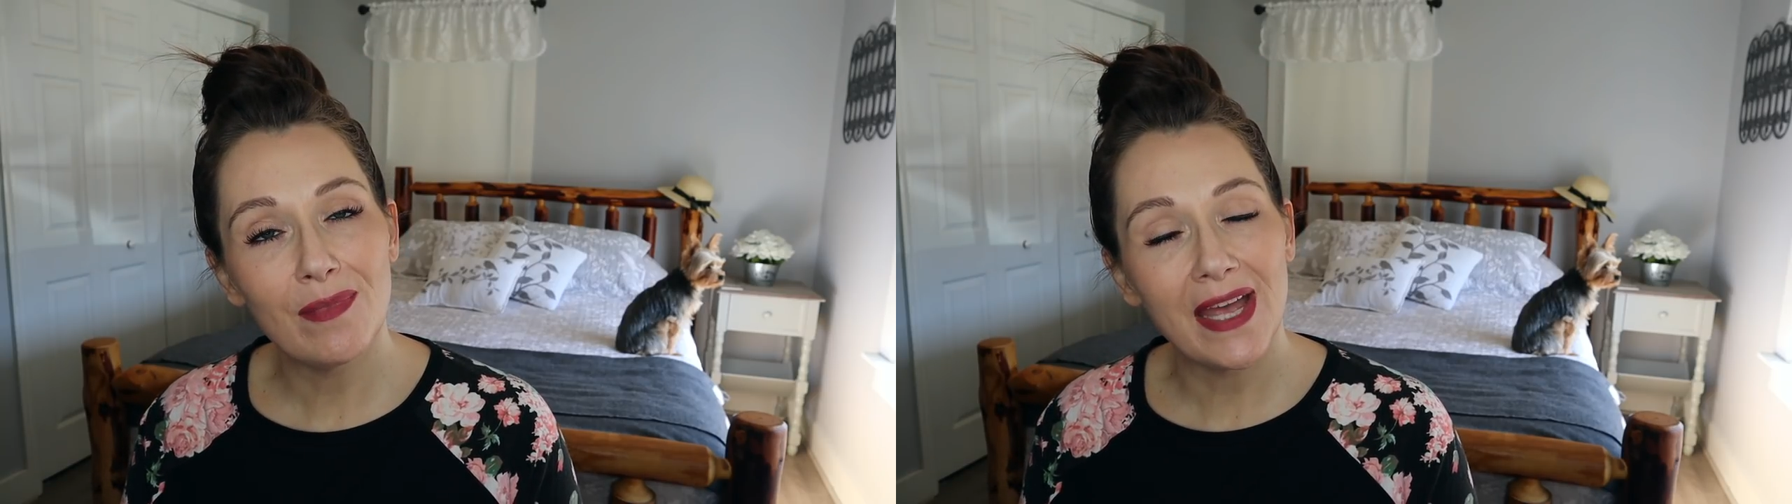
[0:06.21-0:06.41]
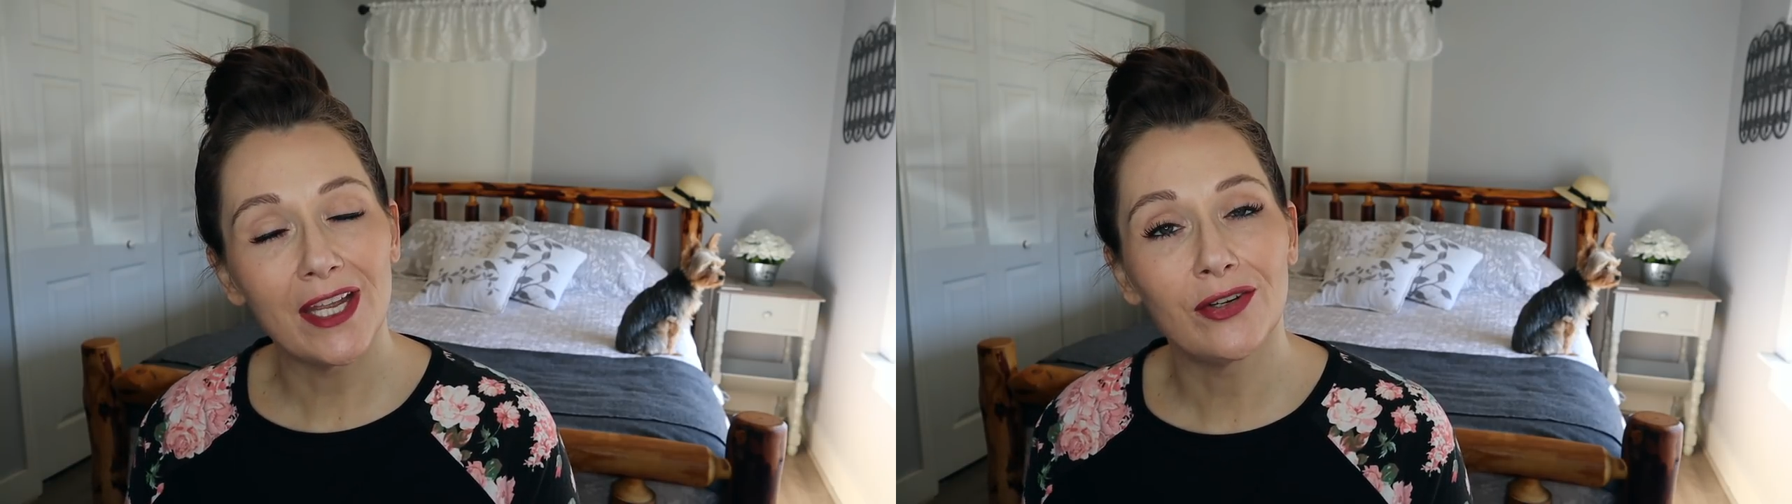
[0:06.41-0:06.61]

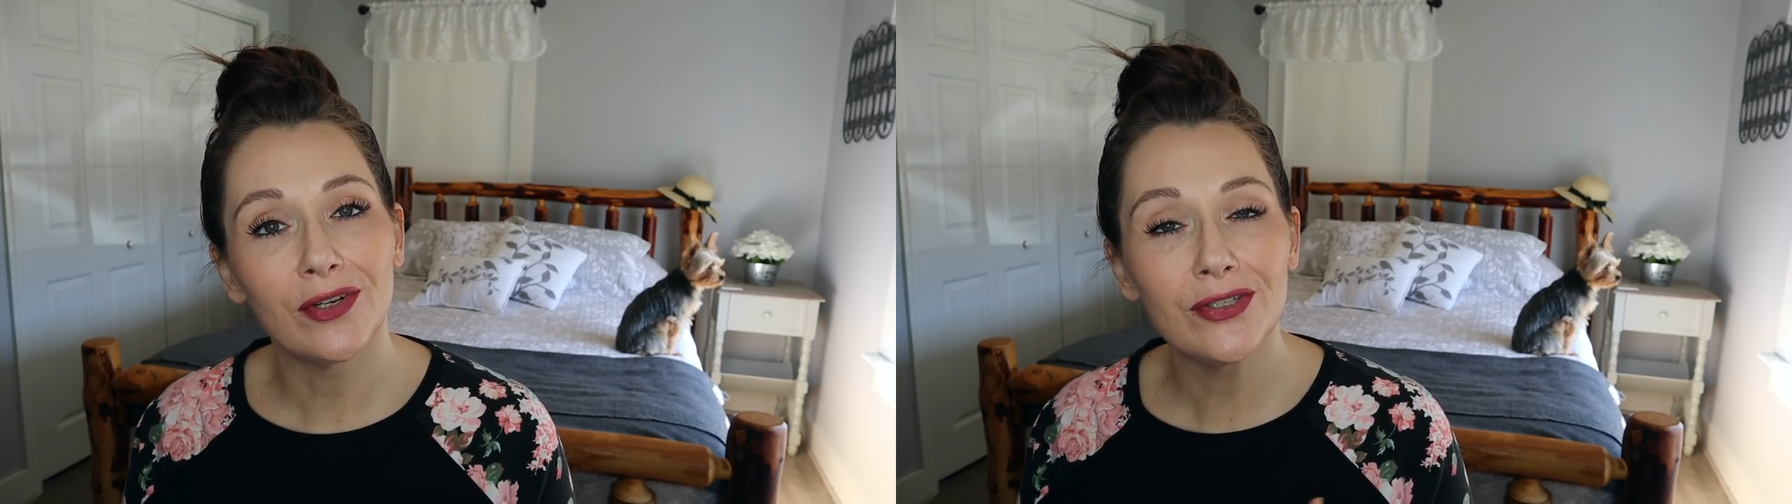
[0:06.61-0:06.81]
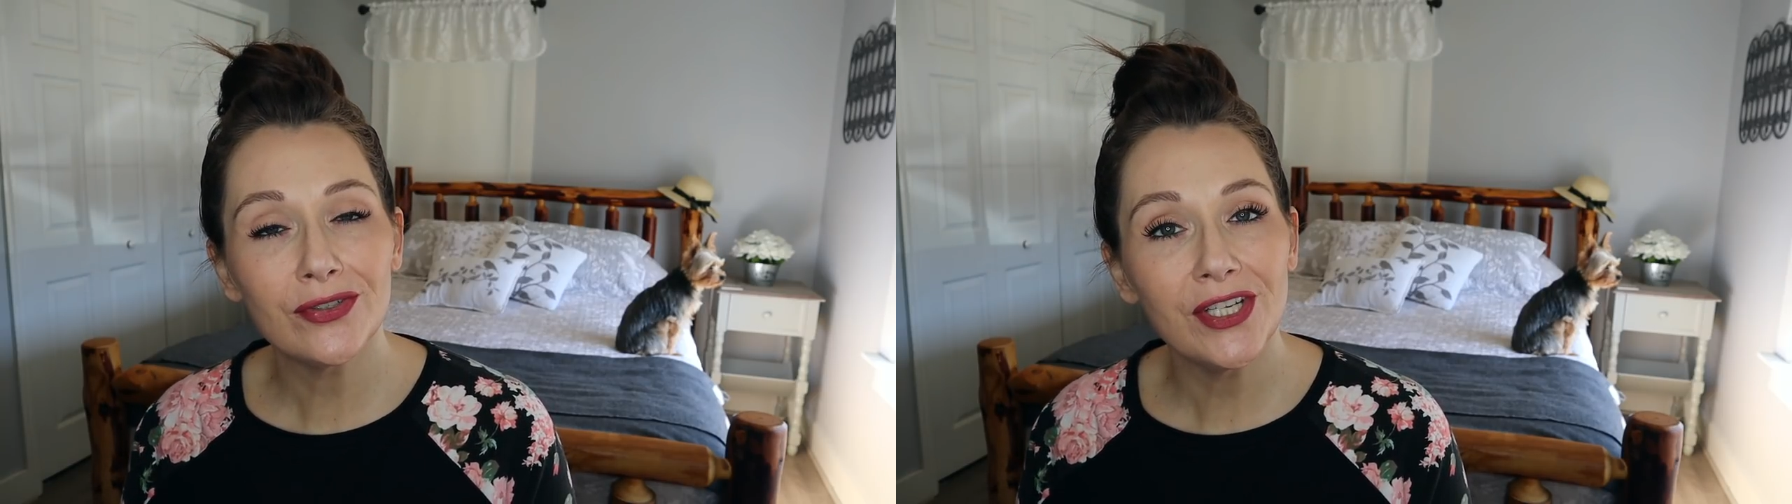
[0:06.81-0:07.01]
my
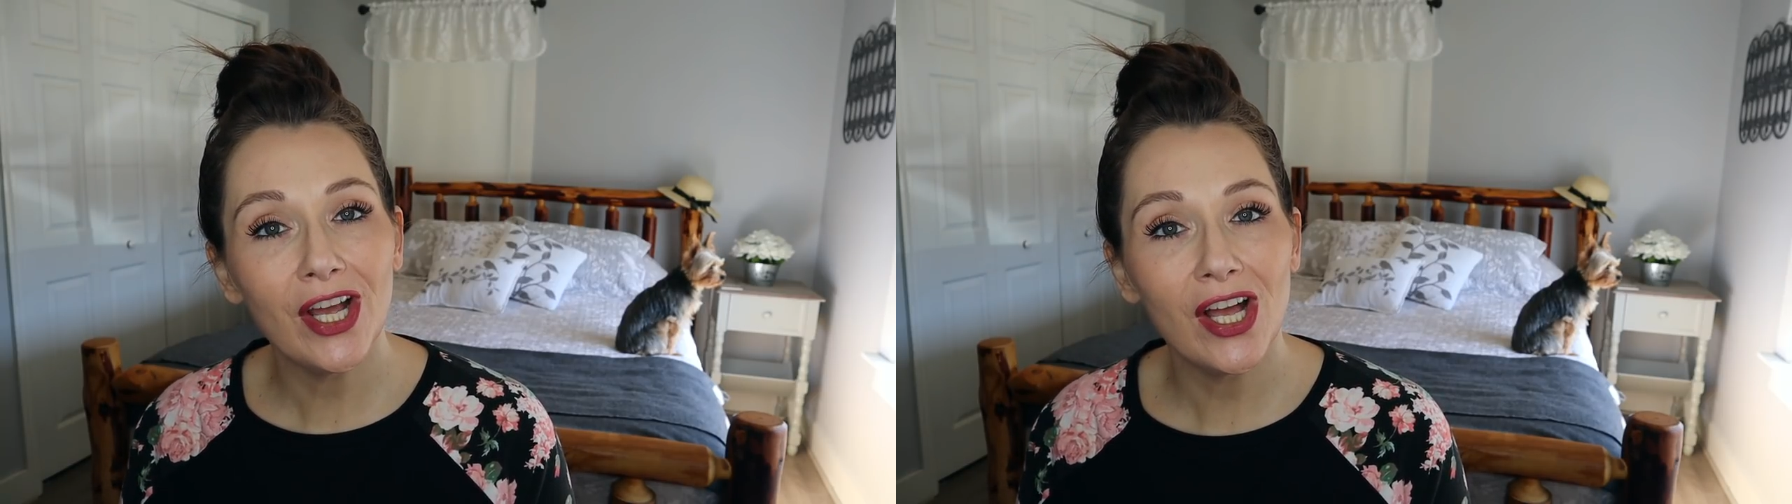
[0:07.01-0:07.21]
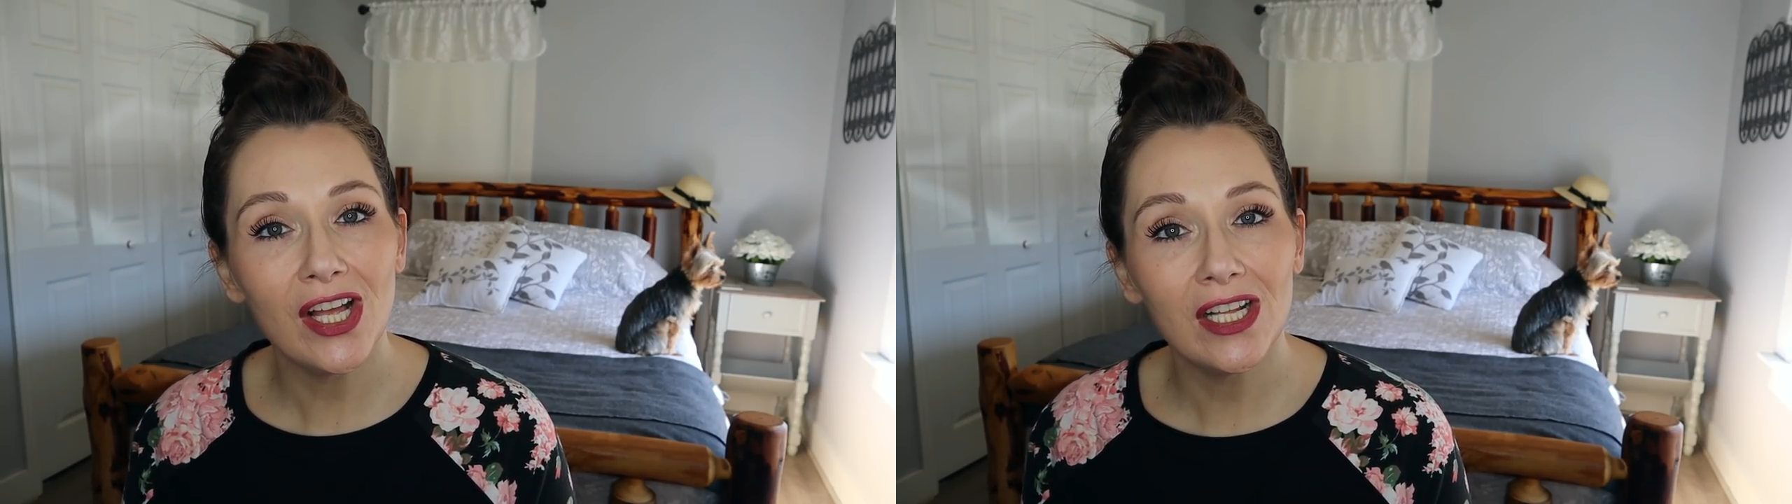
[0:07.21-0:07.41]
grocery
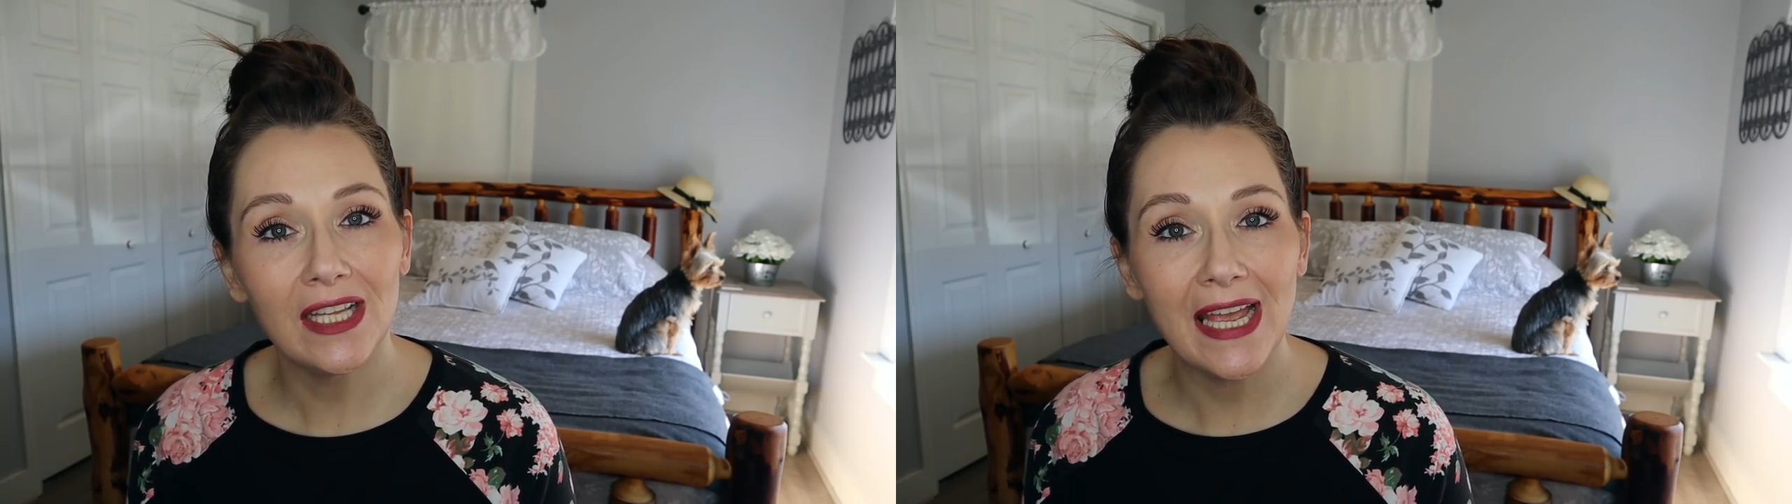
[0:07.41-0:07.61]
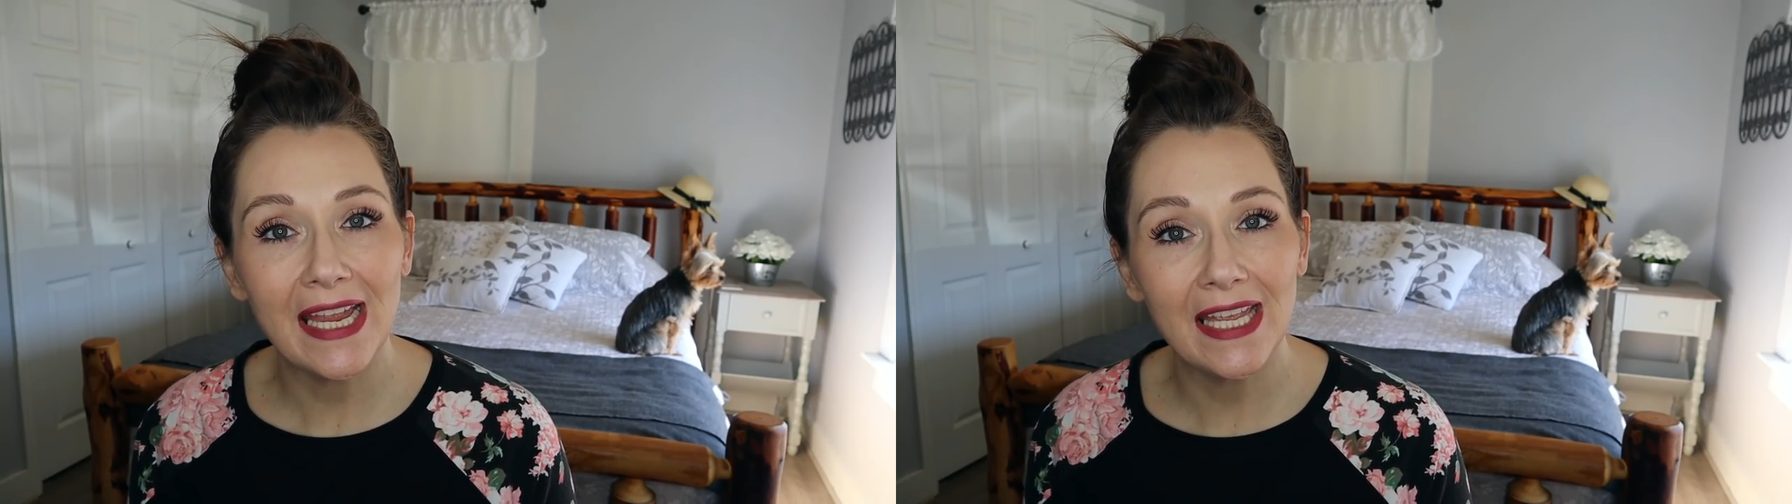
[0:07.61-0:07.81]
haul